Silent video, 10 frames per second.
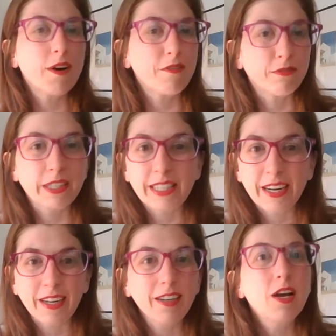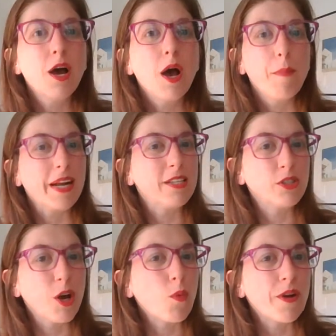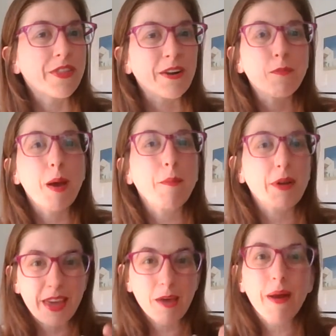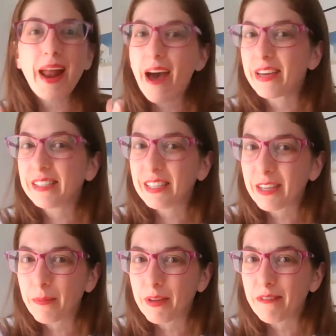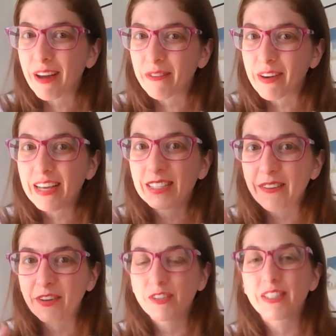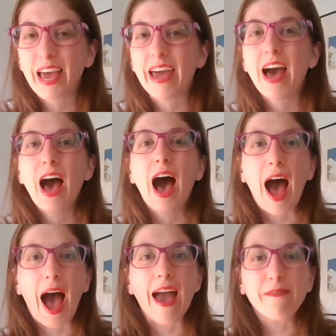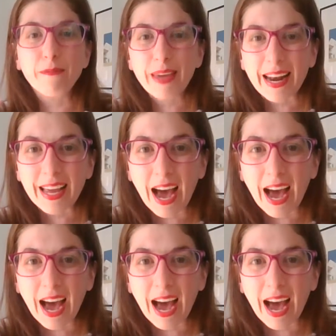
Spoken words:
free dinner, but it's so worth it. And remember, think about how easy it's going to be to fundraise if you say, I'm getting